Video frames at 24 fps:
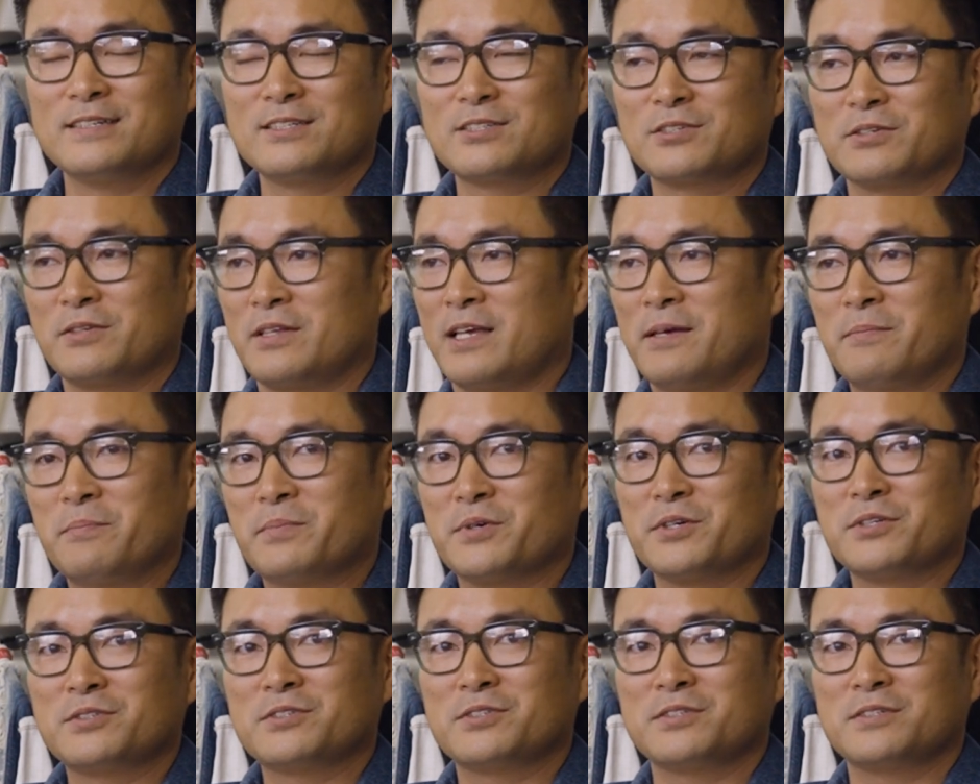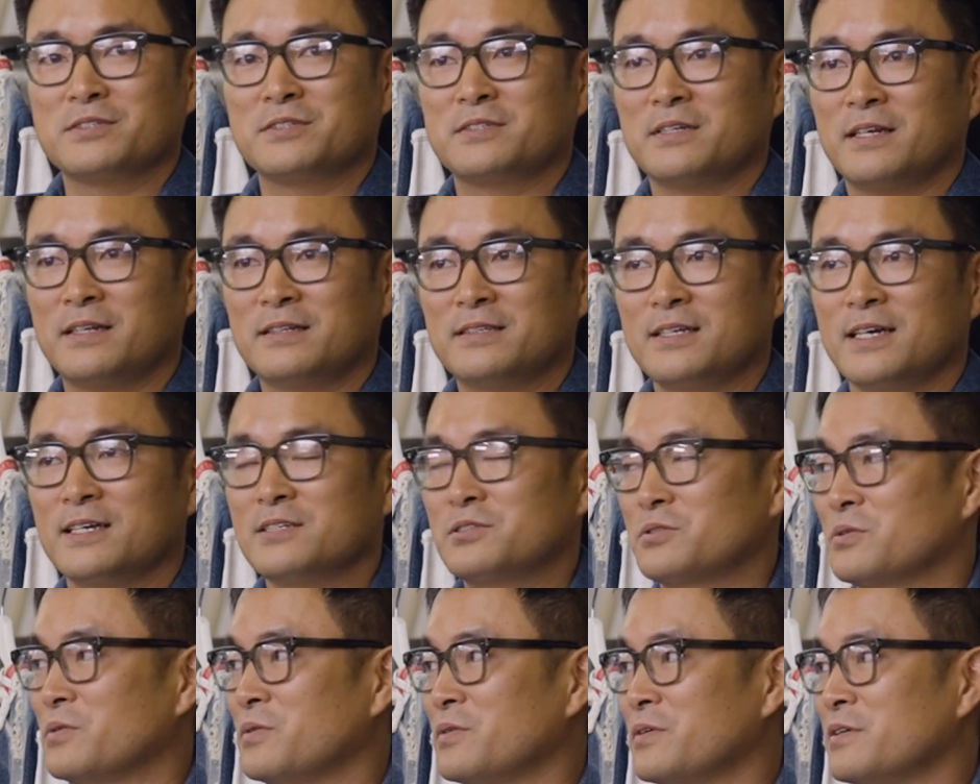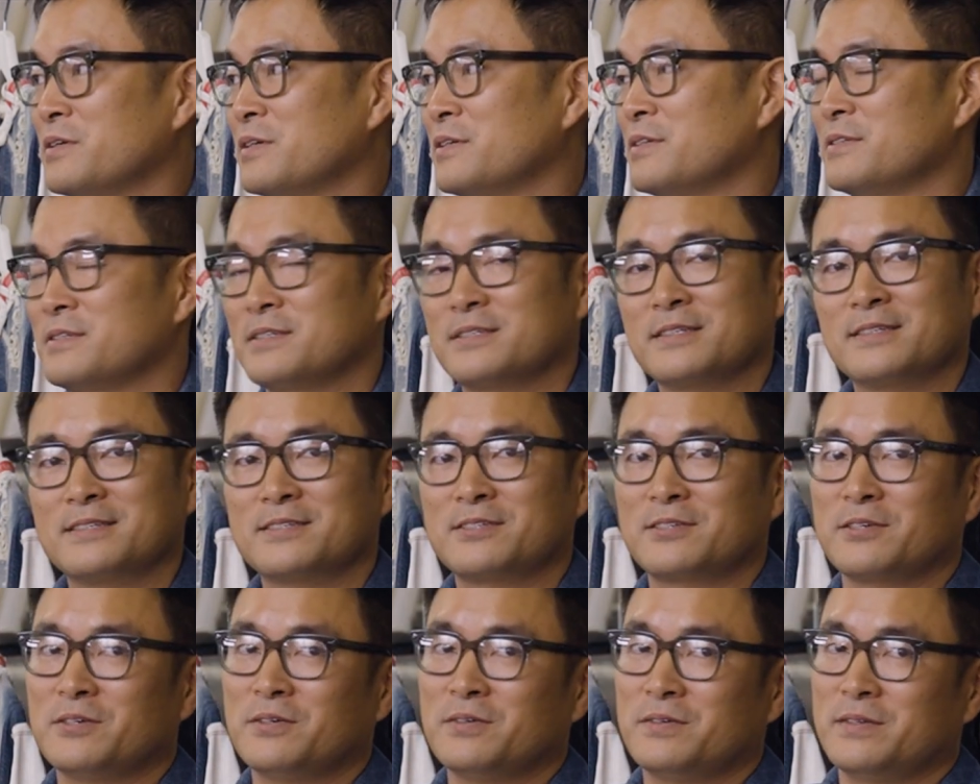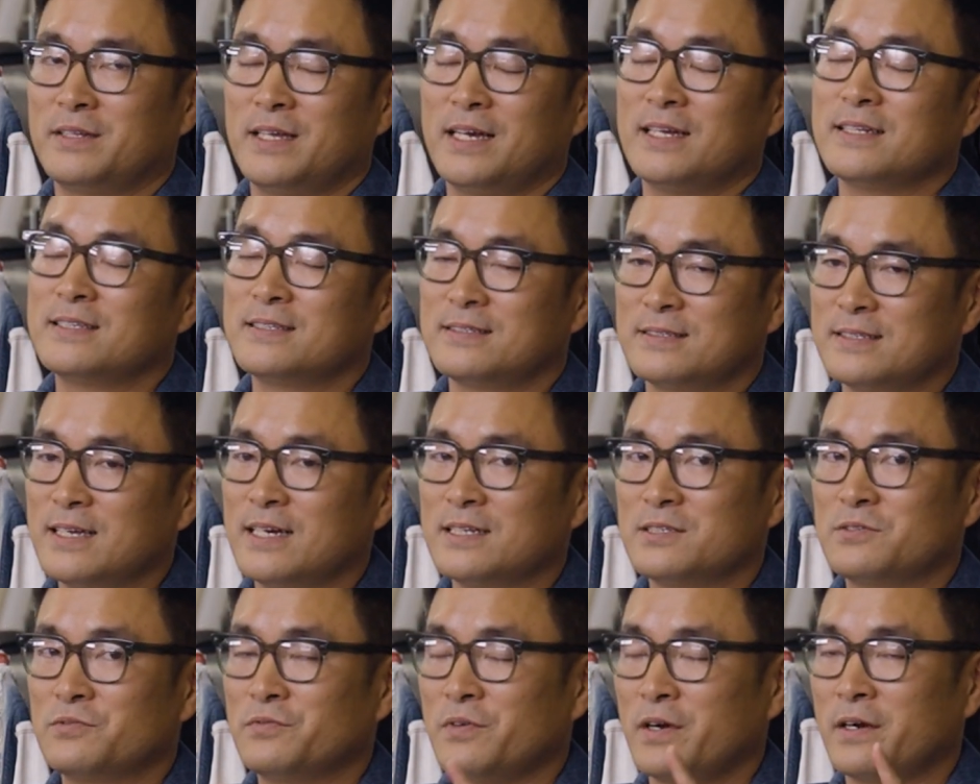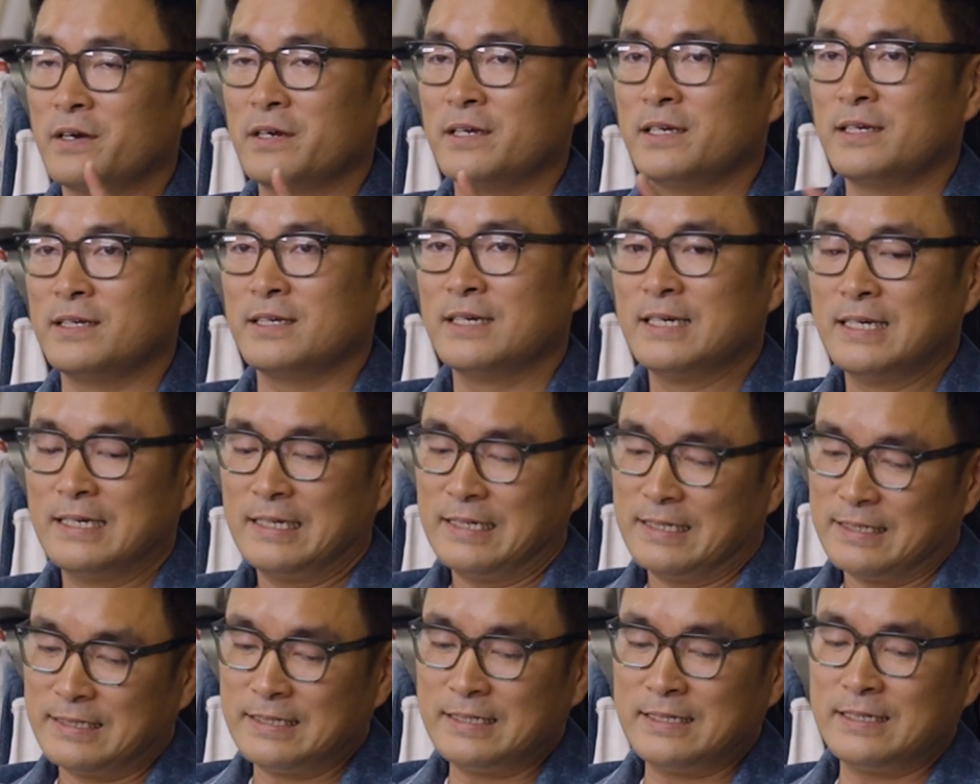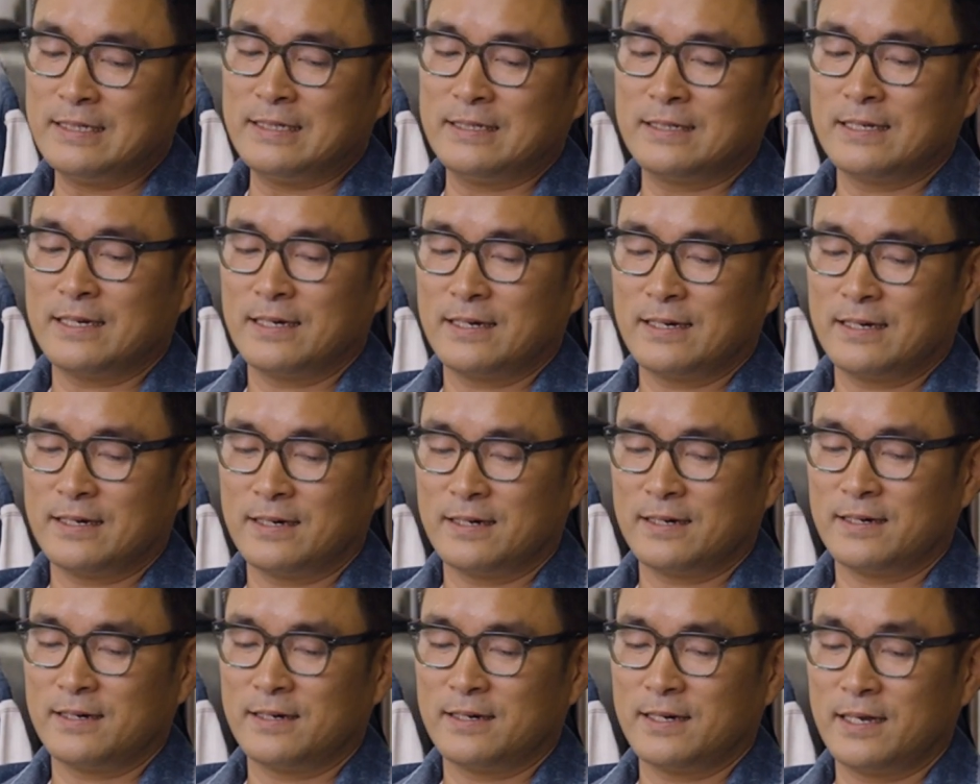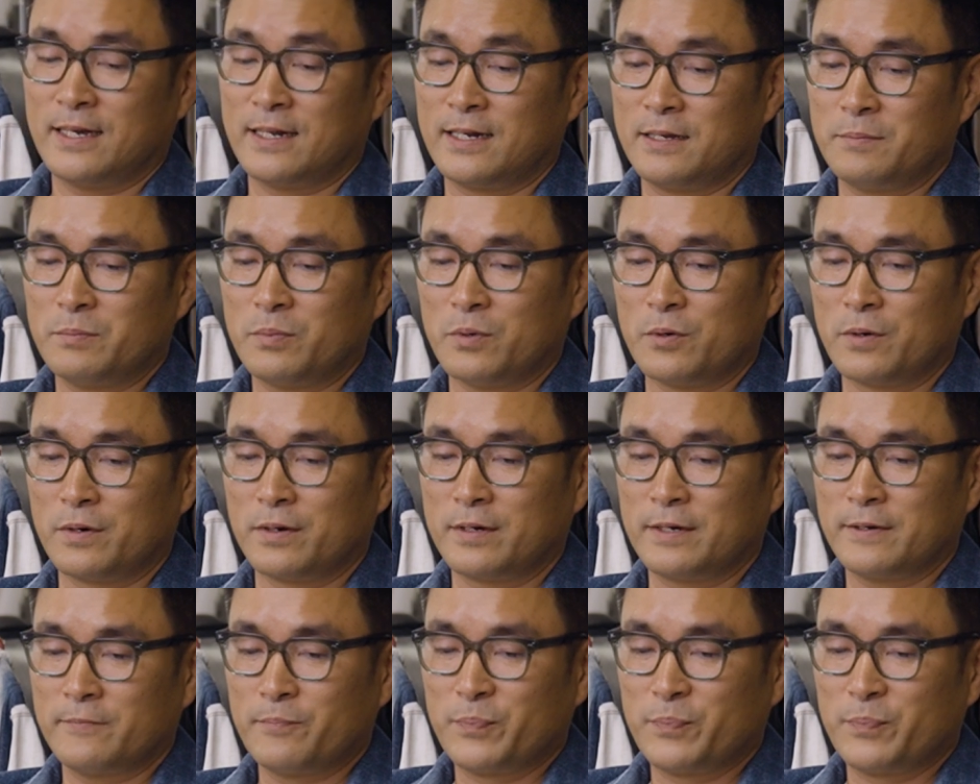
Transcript: So they purchase and test orders. So that's very neat and important.